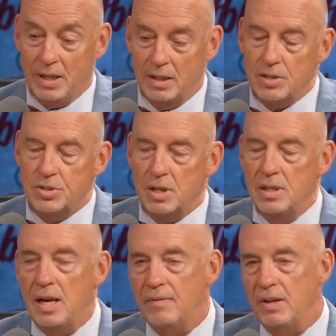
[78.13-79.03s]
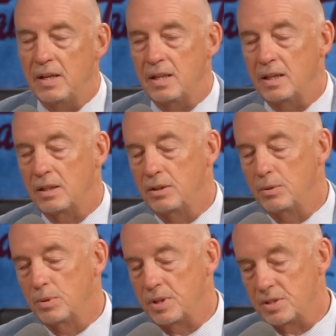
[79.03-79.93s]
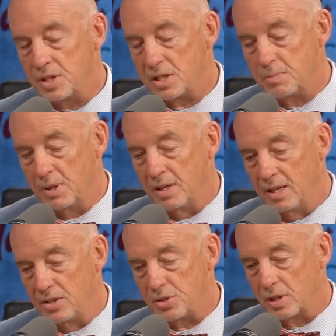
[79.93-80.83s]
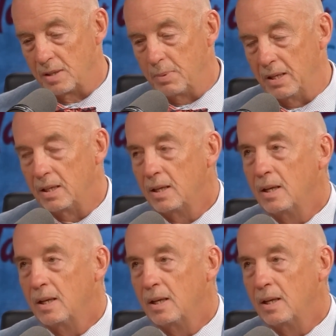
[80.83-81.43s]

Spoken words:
and this doesn't have anything to do with assessment initially, but